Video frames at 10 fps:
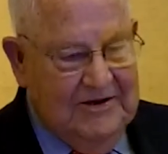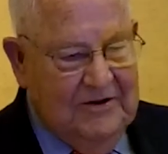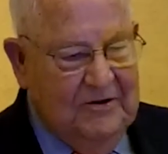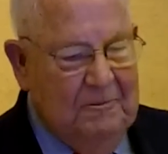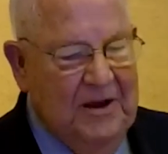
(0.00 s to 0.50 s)

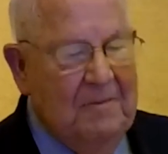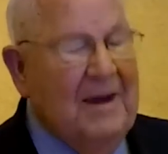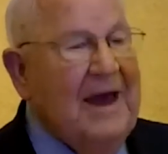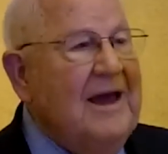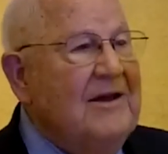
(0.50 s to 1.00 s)
You'd be
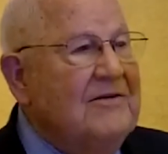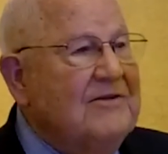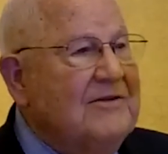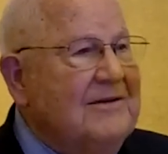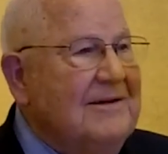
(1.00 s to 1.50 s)
amazed
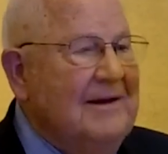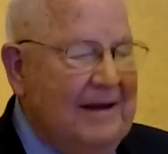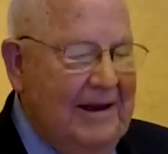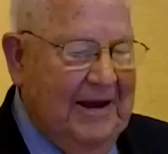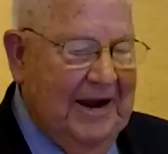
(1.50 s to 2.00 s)

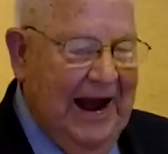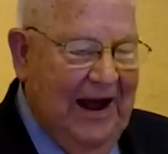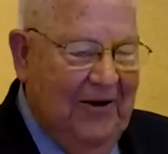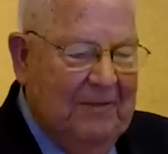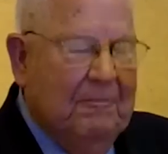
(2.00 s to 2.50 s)
at
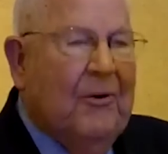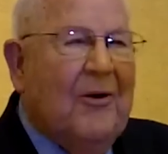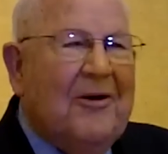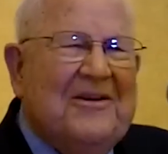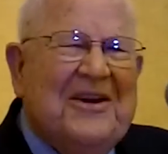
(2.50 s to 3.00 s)
how
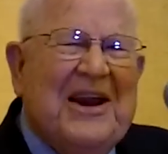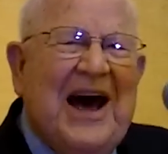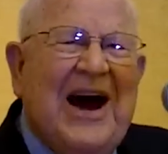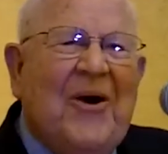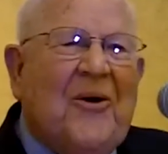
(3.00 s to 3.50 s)
important an
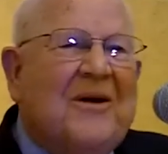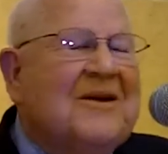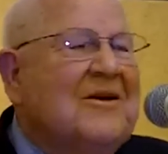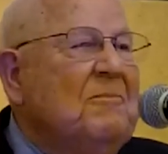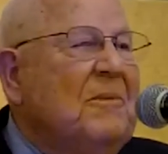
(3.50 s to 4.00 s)
hour
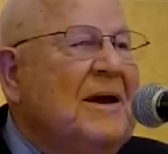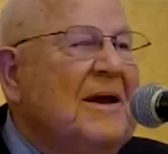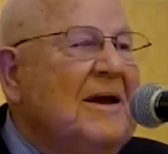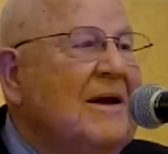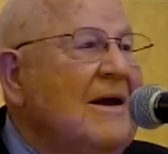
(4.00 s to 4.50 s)
could
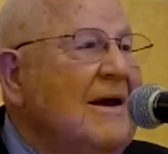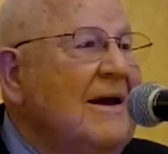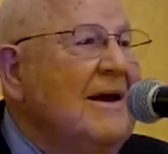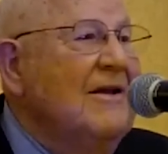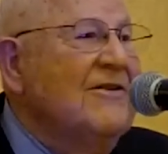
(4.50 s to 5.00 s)
be
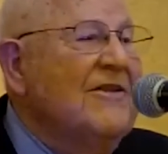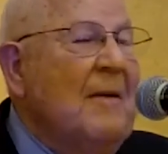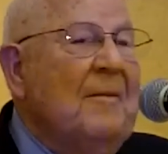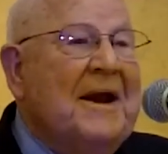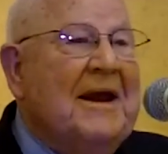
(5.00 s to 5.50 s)
in
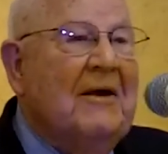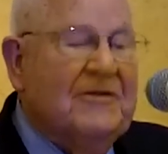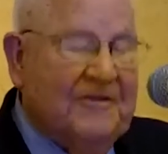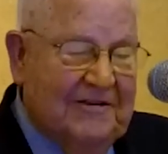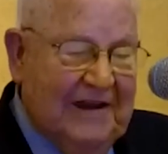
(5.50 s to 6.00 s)
somebody
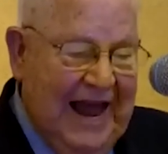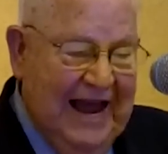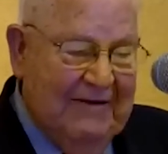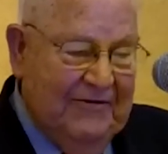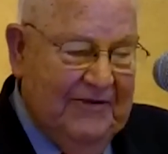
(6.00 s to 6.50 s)
else's
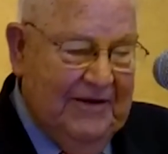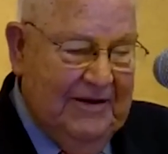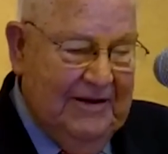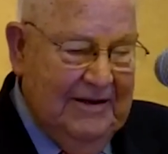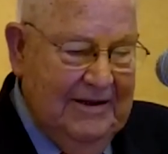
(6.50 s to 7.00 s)
life.
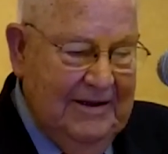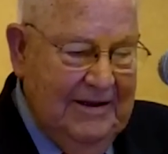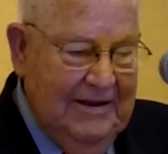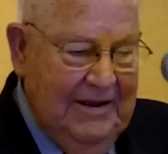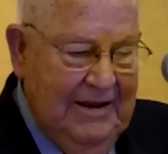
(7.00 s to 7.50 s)

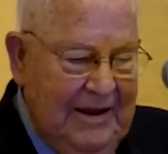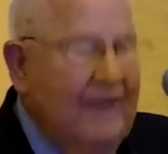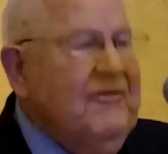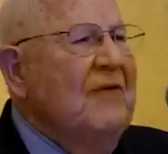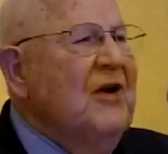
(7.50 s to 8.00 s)

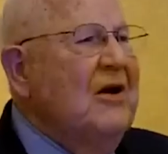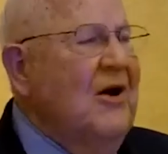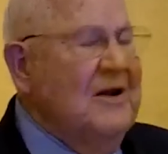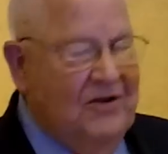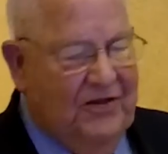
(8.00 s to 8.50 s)
Have you ever
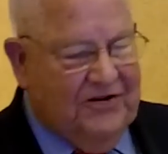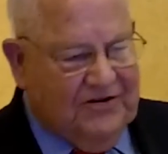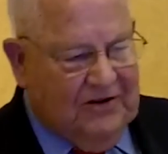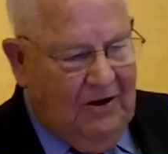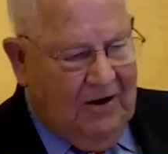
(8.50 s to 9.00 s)
gone to the
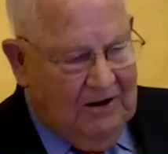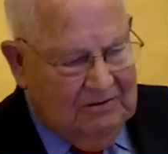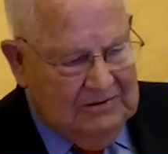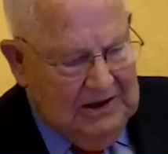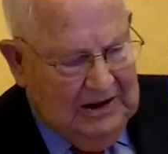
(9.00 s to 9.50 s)
store,
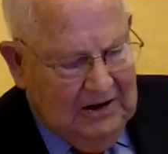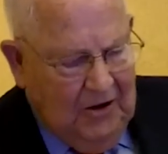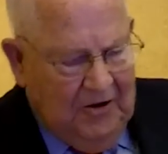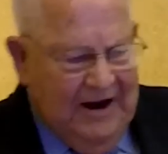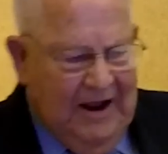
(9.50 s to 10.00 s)

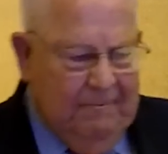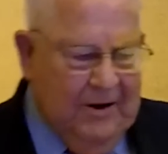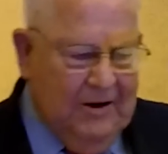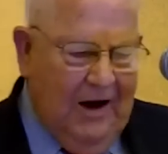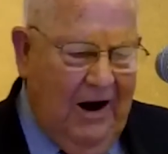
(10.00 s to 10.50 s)
loaded up
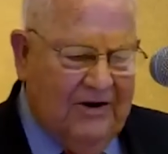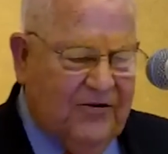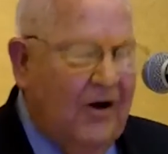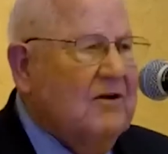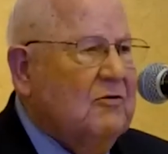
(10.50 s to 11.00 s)
your car
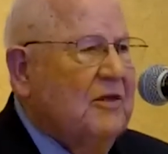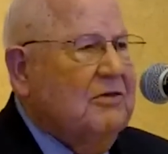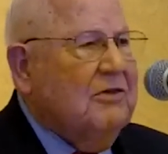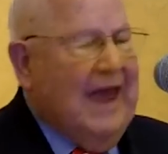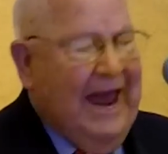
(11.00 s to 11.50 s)
trunk
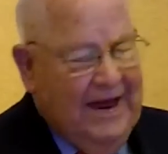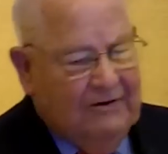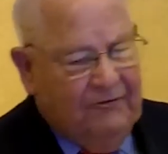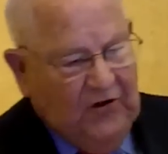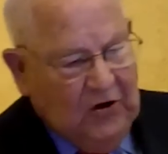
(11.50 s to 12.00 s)
with
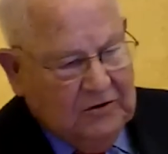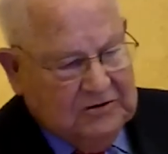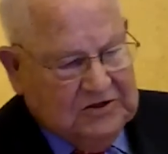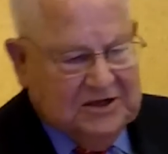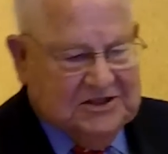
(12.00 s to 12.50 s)
canned
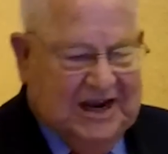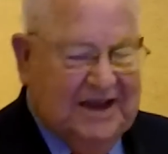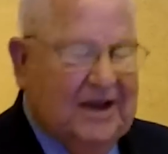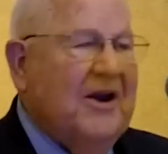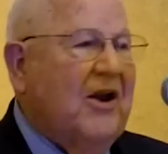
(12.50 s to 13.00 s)
foods and
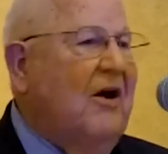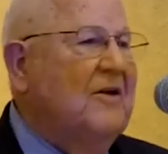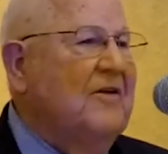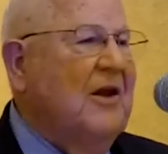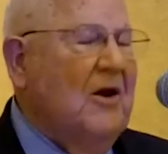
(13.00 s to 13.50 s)
taken it
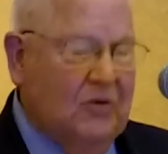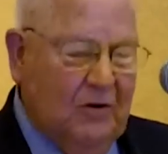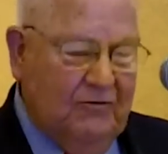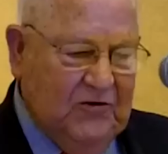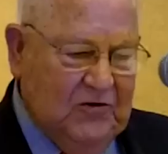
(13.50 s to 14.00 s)
all to the
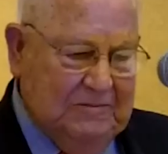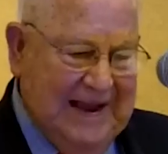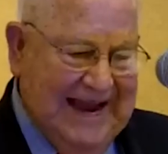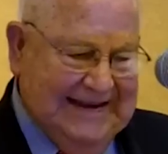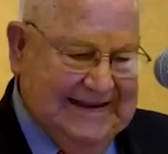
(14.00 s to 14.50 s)
local food
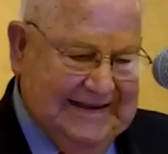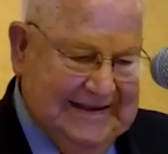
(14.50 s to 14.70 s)
bank,